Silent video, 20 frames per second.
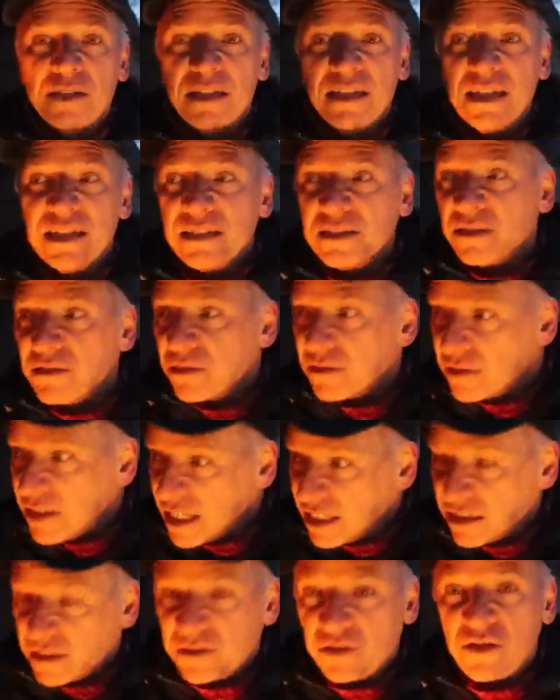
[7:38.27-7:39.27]
and then
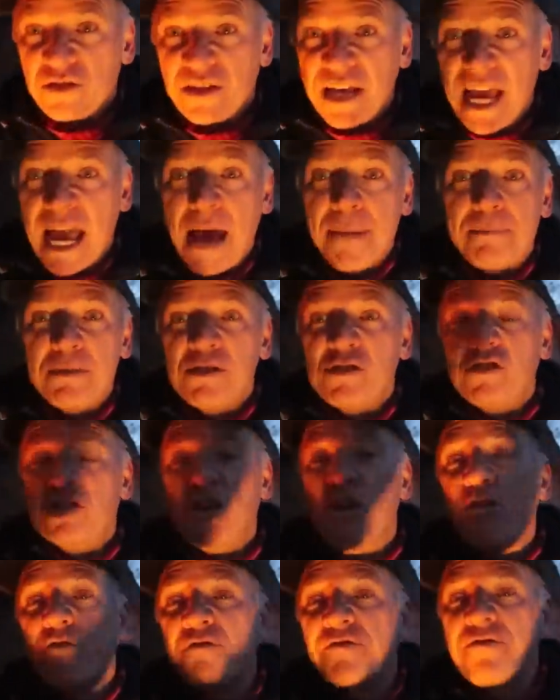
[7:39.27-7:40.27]
they just happened
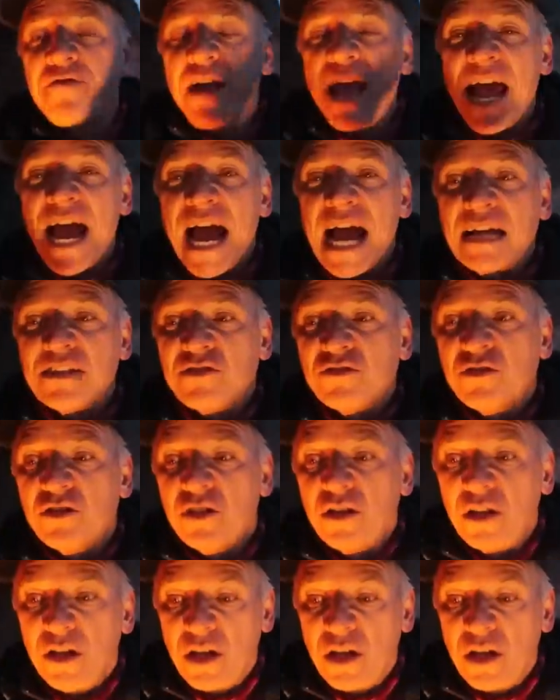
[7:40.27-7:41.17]
so fast.